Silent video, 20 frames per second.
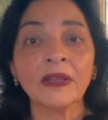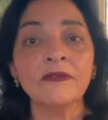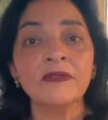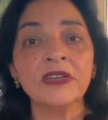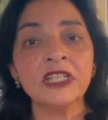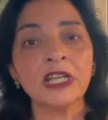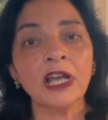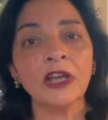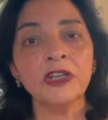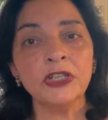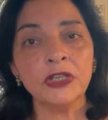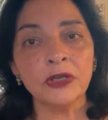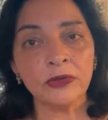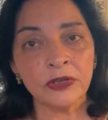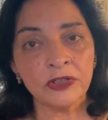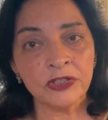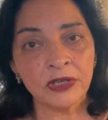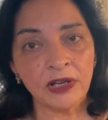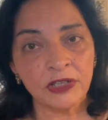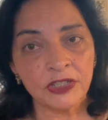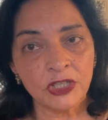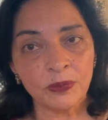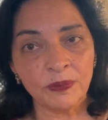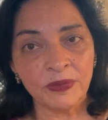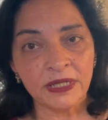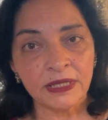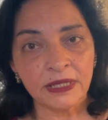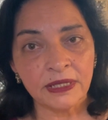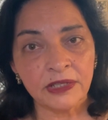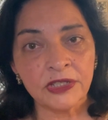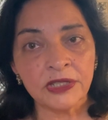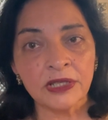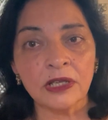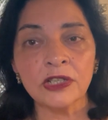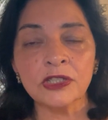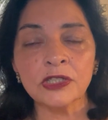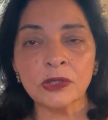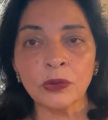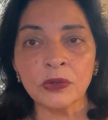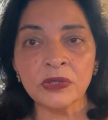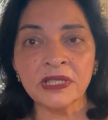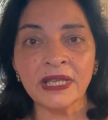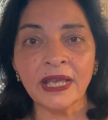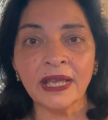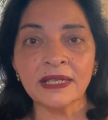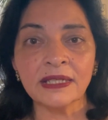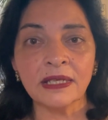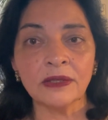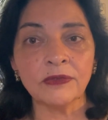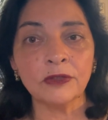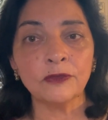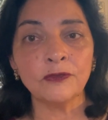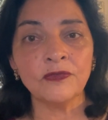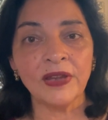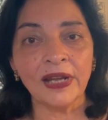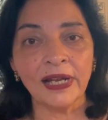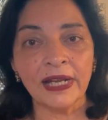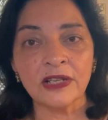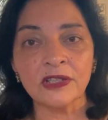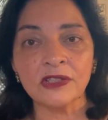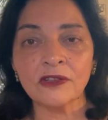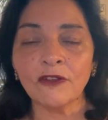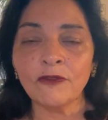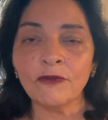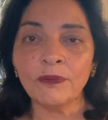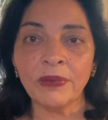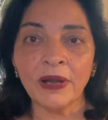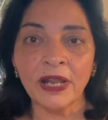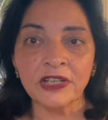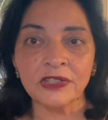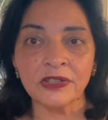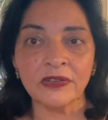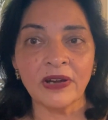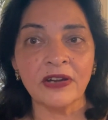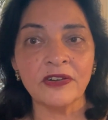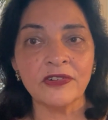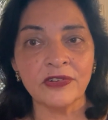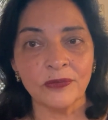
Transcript: which are neurotransmitters associated with feelings of pleasure and